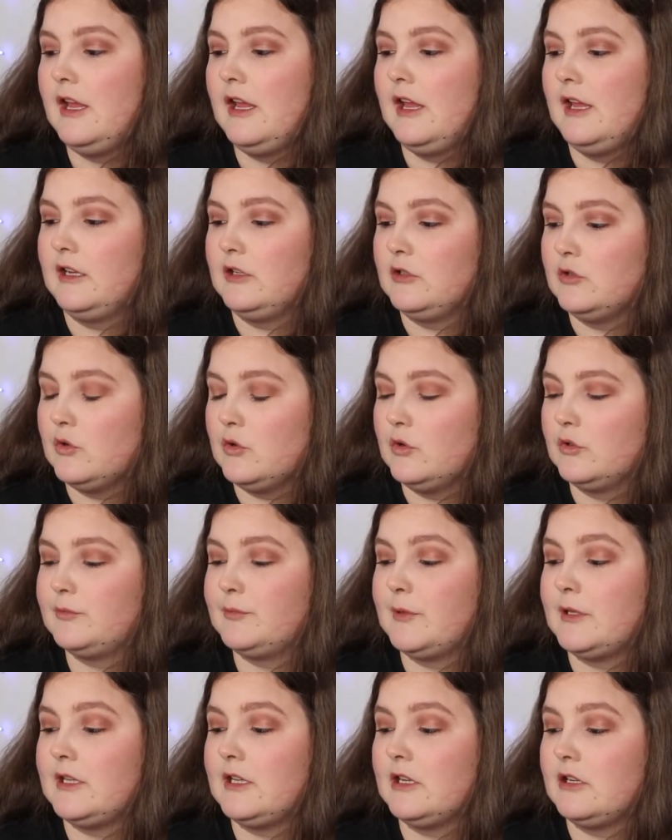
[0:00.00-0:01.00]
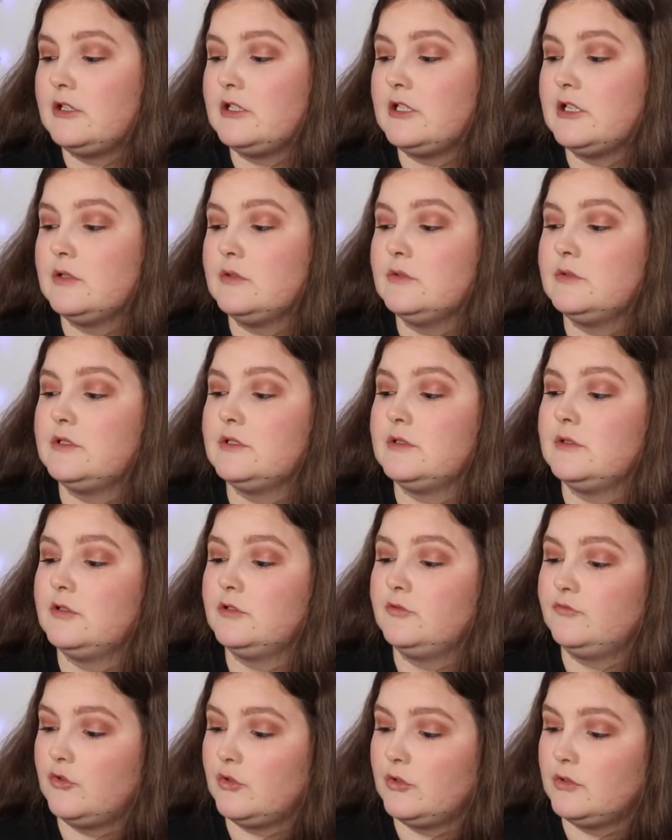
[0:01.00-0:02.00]
ignored by the unyielding
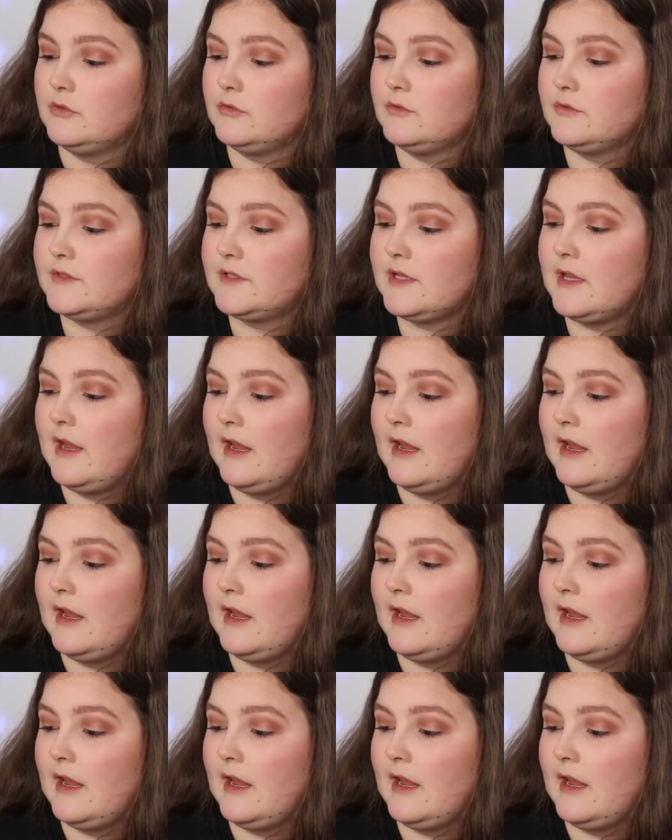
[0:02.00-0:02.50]
royals.